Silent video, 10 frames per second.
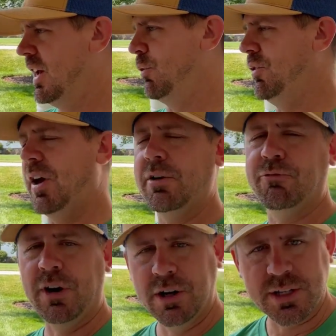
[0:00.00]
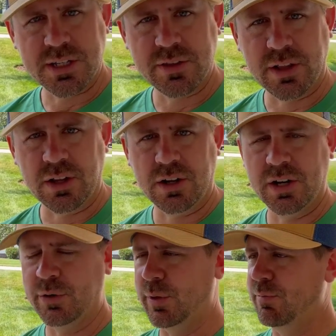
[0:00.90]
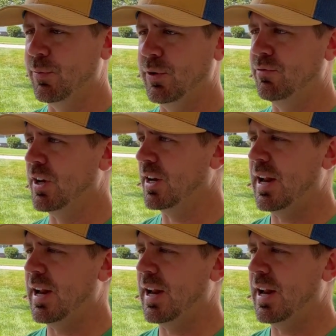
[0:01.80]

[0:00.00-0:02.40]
We've had fungus in the lawn. We've done